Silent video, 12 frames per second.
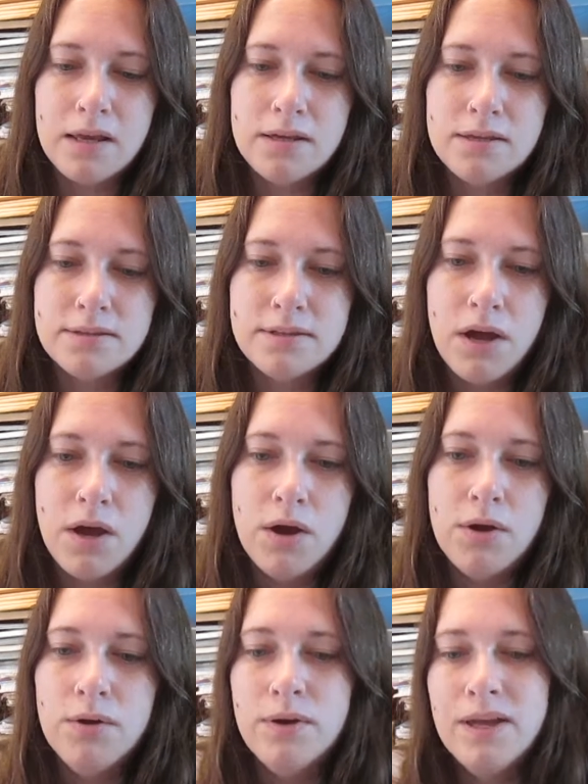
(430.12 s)

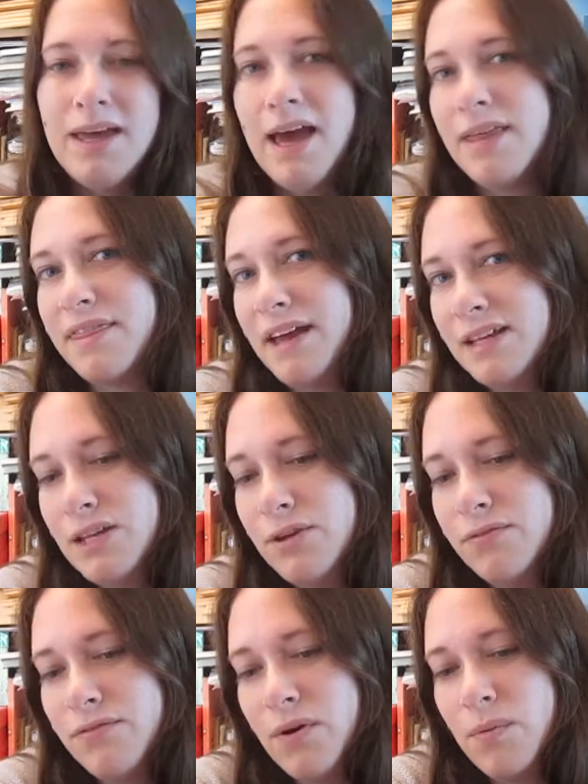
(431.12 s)
So yeah, thank
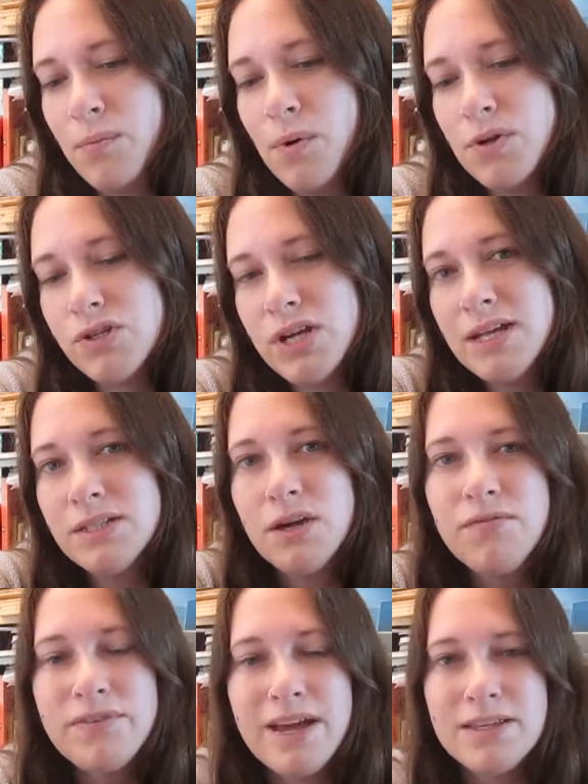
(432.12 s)
you for watching.
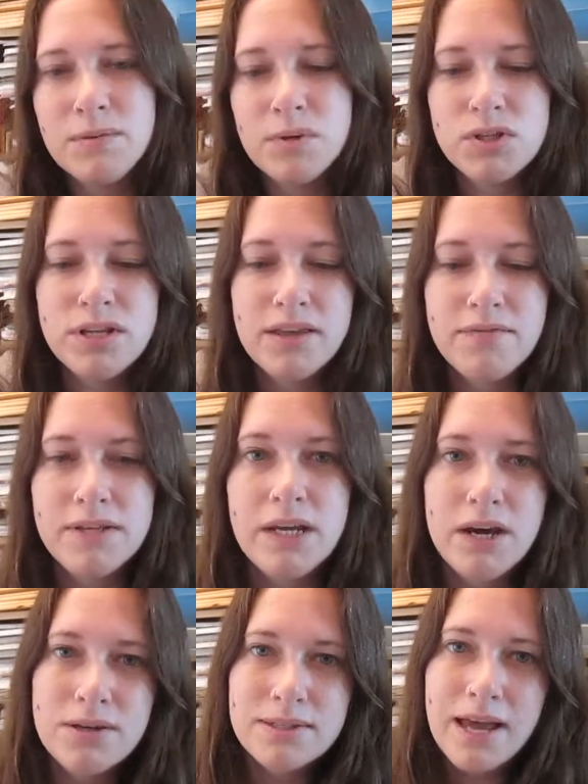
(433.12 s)
Don't forget to watch the other
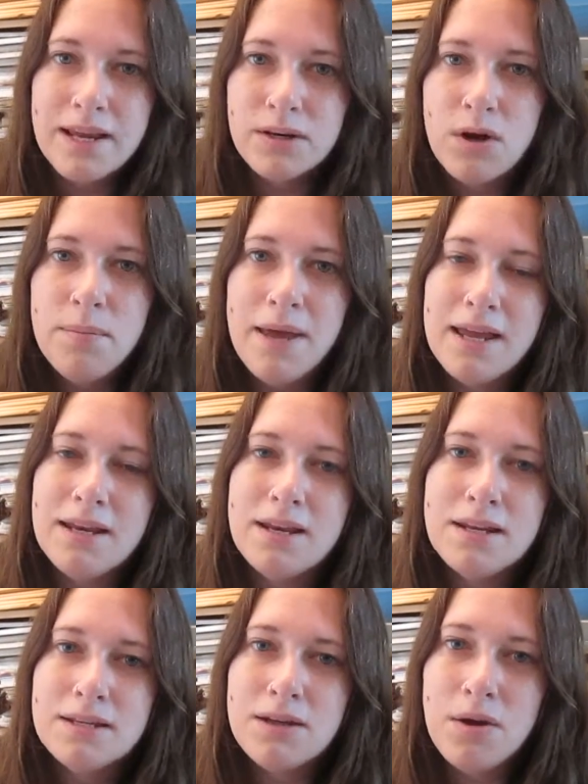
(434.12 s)
videos and comment
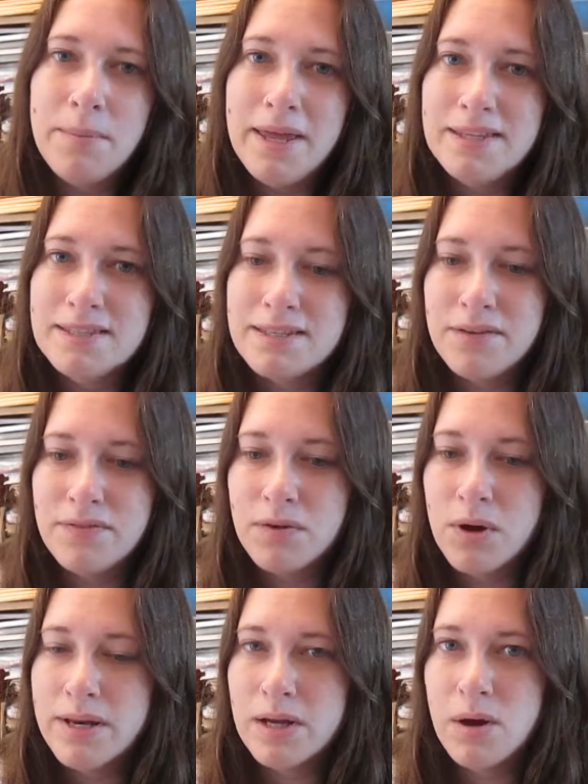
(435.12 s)
if you've
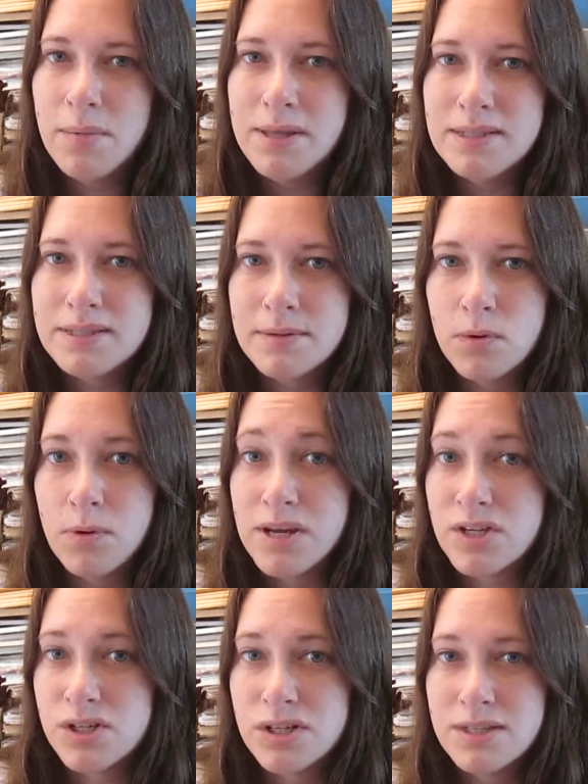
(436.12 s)
got any comments or
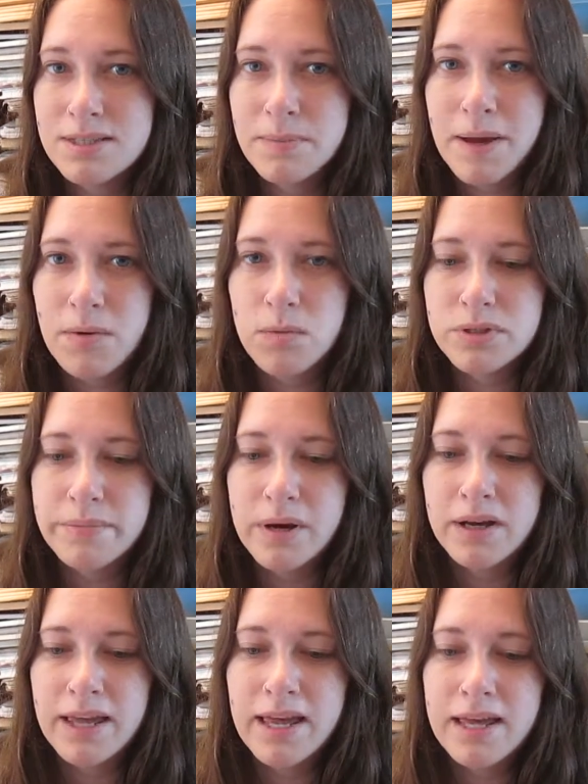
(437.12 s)
questions about
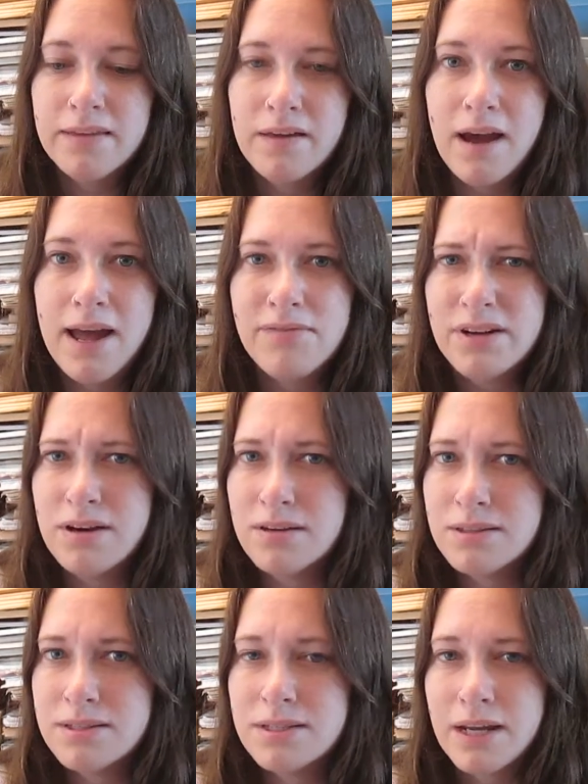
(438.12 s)
watermarking that I haven't
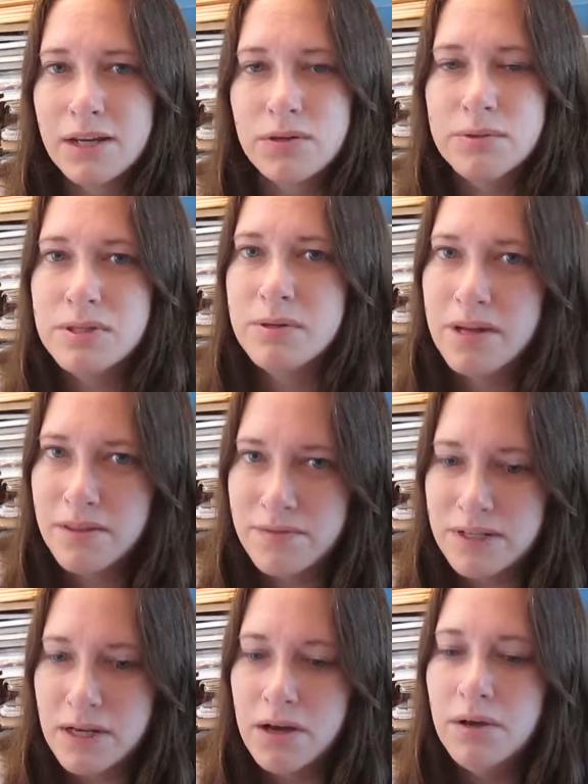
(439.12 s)
answered. I can always do another
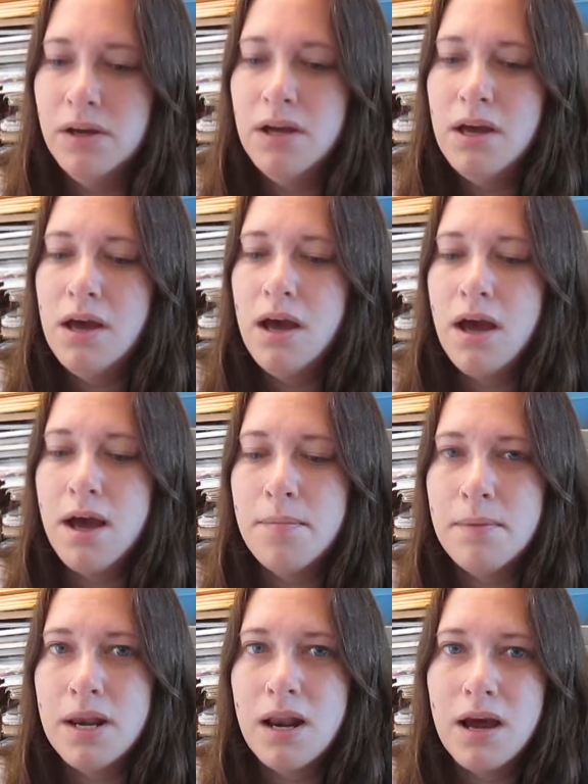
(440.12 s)
video.
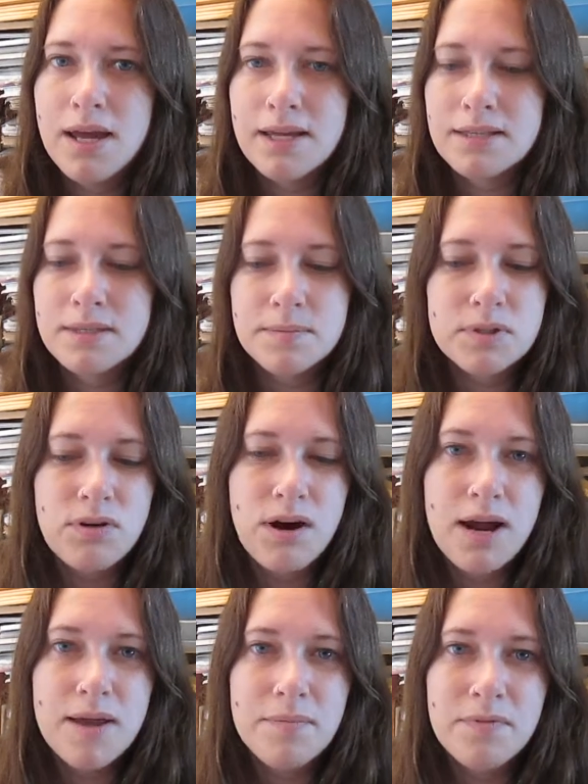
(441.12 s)
Like,
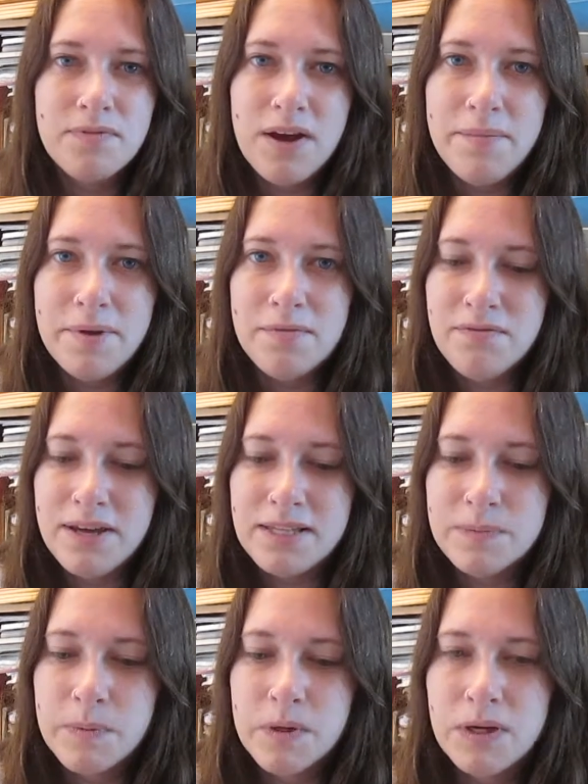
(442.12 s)
subscribe, find me on
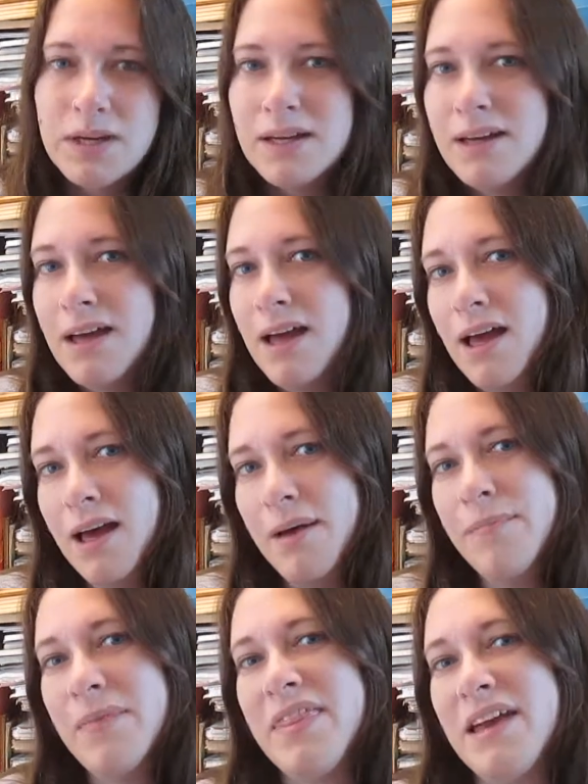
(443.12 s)
Facebook.
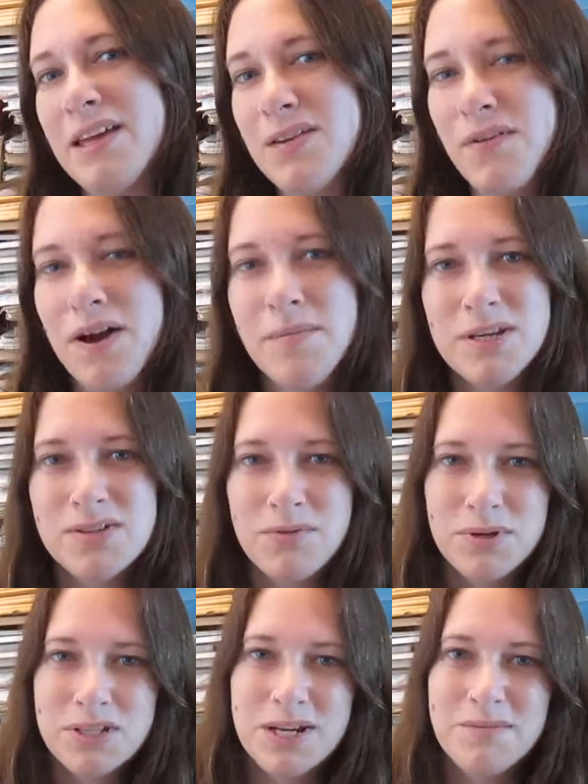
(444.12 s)
Thank you very much for
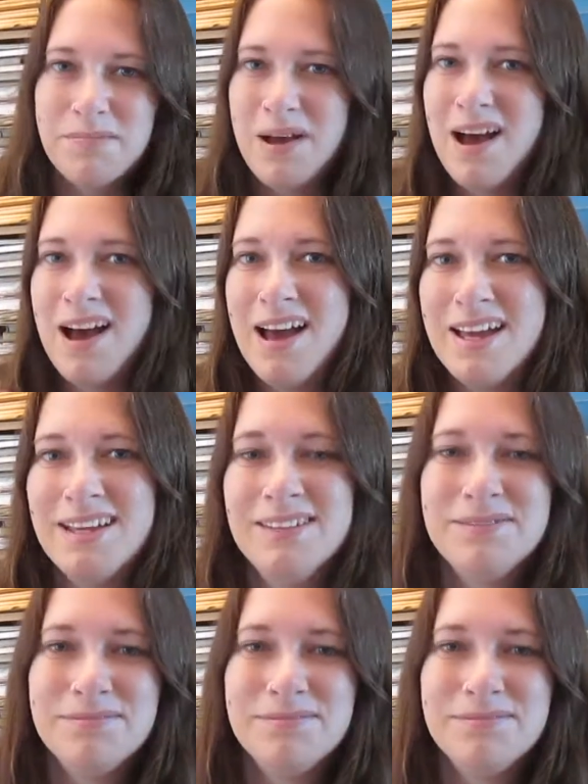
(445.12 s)
watching. Bye.